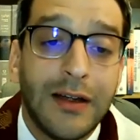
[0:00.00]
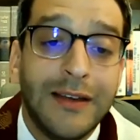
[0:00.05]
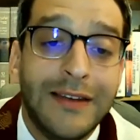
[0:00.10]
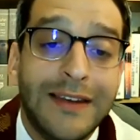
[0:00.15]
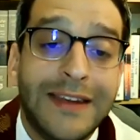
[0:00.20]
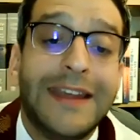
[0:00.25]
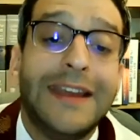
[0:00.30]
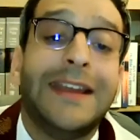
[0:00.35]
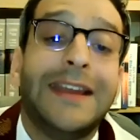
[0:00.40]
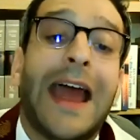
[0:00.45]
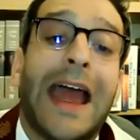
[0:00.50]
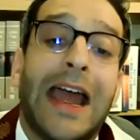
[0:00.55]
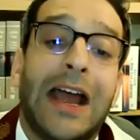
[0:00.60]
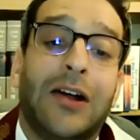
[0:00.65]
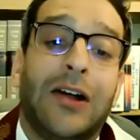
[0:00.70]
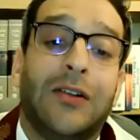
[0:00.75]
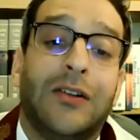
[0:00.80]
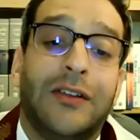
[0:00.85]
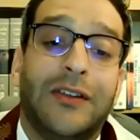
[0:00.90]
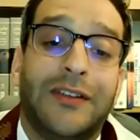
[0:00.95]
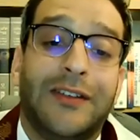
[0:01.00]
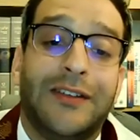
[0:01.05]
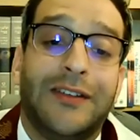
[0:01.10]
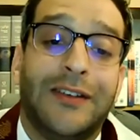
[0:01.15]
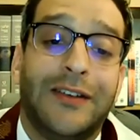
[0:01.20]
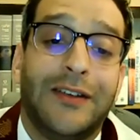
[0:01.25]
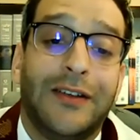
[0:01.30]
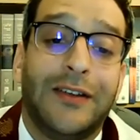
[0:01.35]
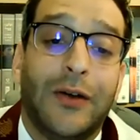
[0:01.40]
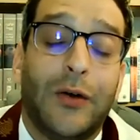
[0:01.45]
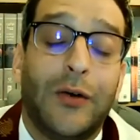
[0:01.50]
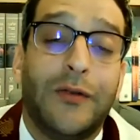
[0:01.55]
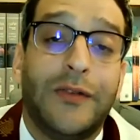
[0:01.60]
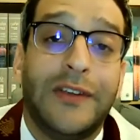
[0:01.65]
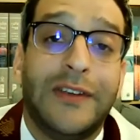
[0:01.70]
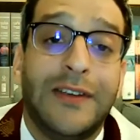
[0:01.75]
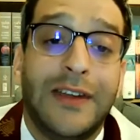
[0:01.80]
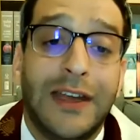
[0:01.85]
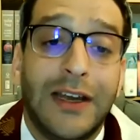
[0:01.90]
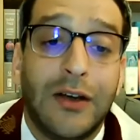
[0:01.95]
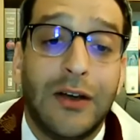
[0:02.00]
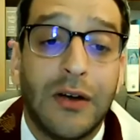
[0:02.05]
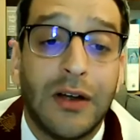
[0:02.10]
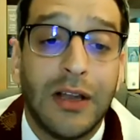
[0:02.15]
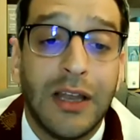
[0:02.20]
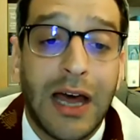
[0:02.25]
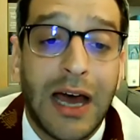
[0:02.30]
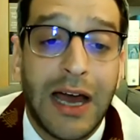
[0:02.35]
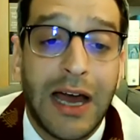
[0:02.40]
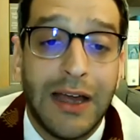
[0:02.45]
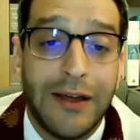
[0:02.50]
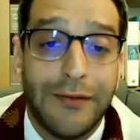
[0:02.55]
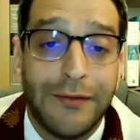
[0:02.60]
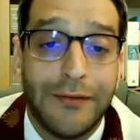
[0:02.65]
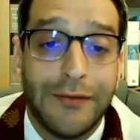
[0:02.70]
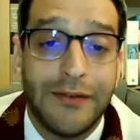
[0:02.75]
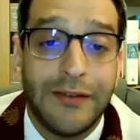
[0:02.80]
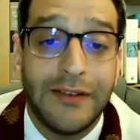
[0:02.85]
details of synagogue life,